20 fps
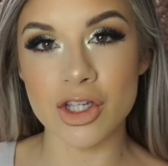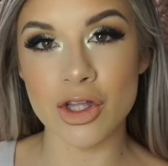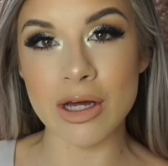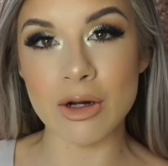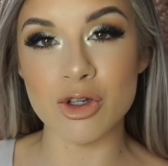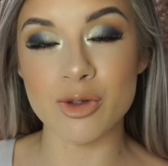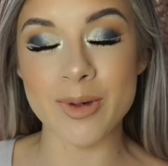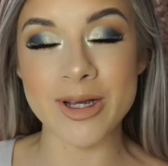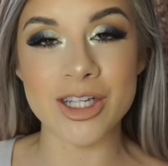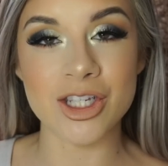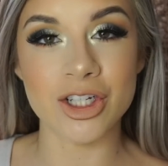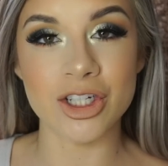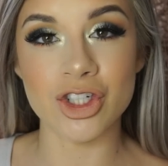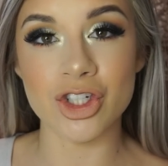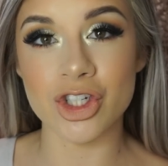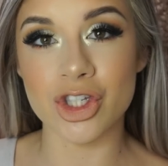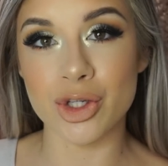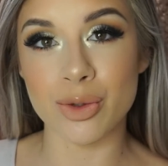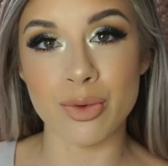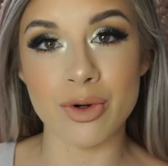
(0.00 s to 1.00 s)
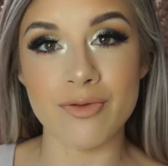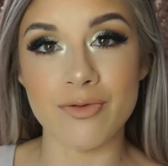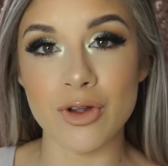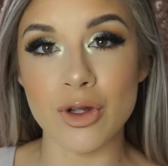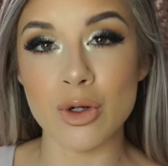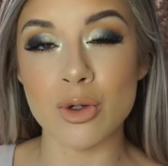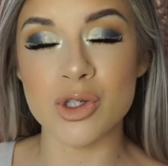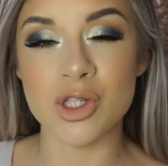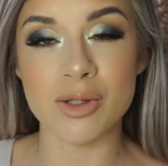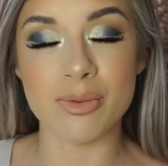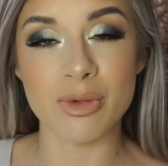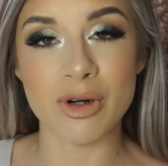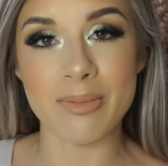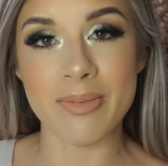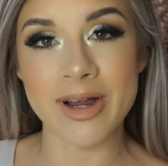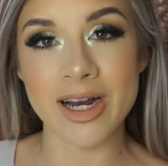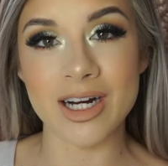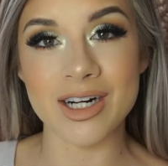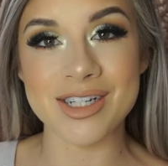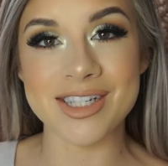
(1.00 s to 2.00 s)
So that was basically just the review, some
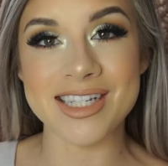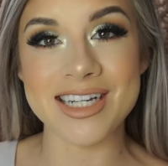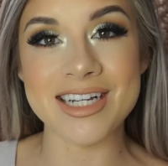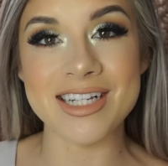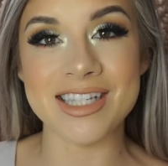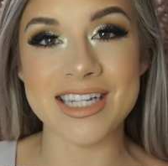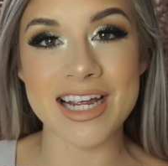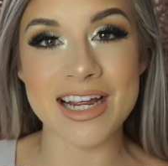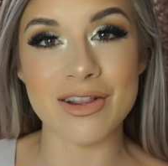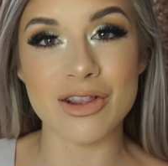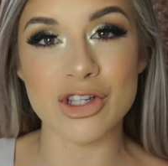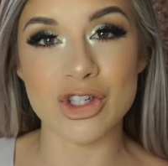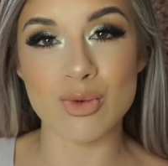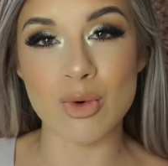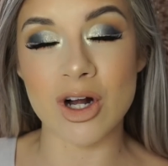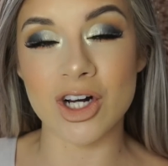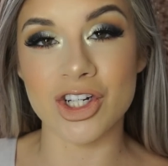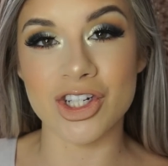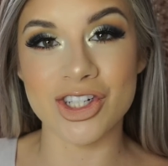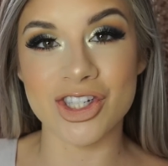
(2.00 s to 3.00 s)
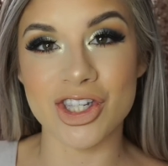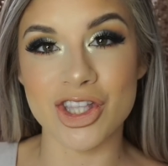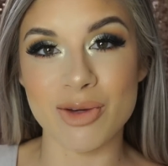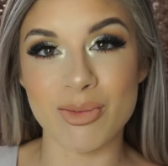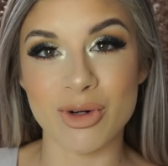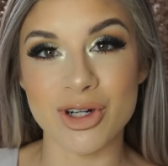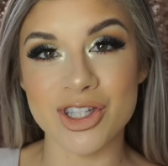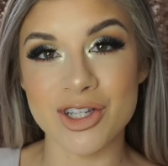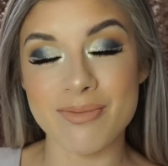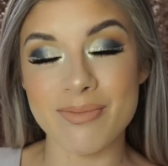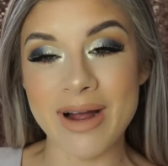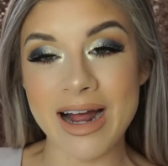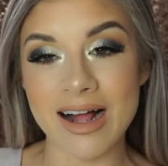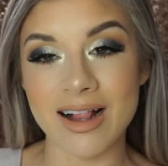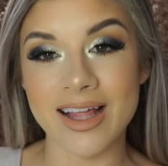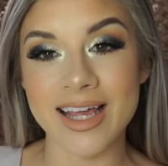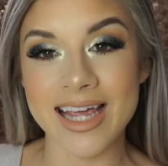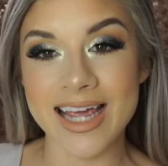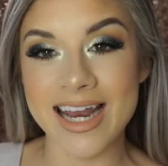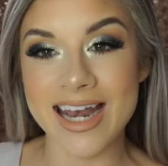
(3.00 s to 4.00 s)
comparisons, and the swatches to the Prism
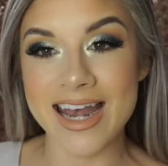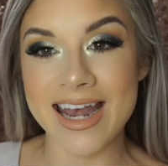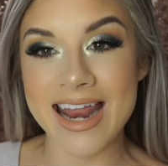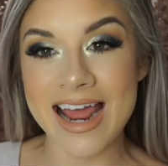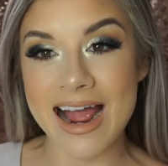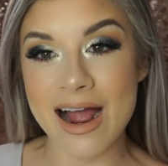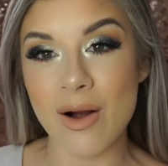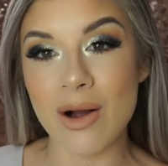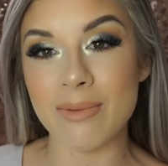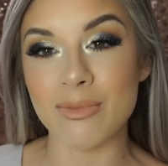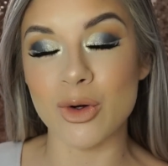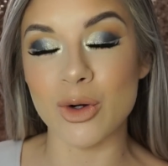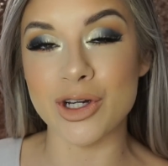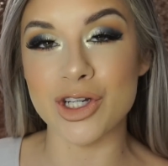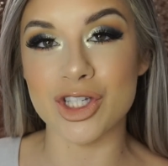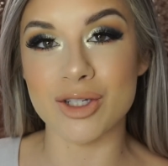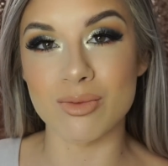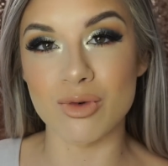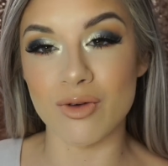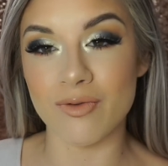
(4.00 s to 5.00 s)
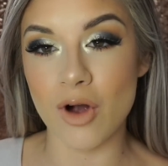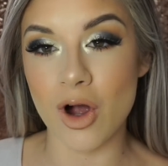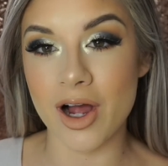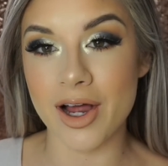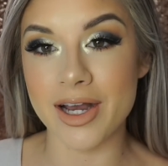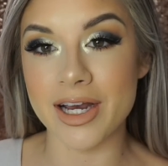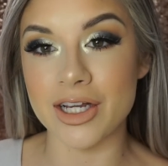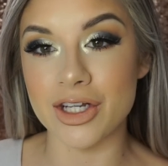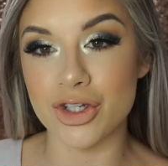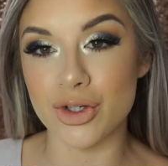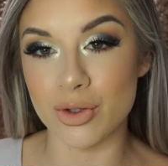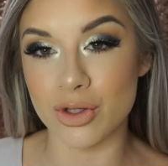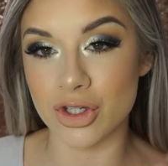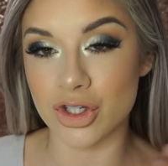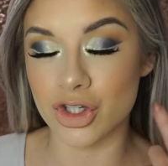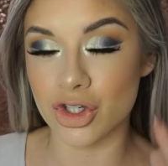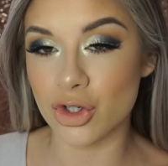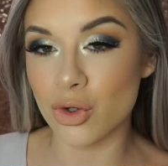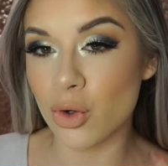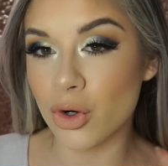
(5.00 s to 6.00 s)
palette, and now I'm going to move on and do the
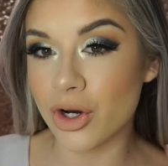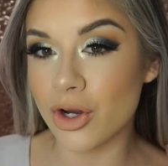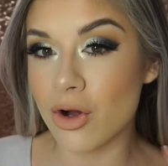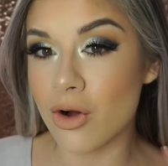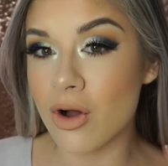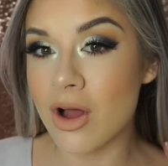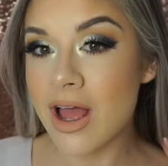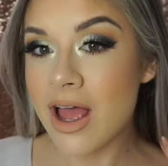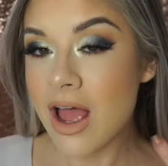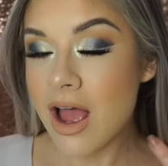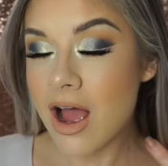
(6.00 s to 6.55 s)
tutorial.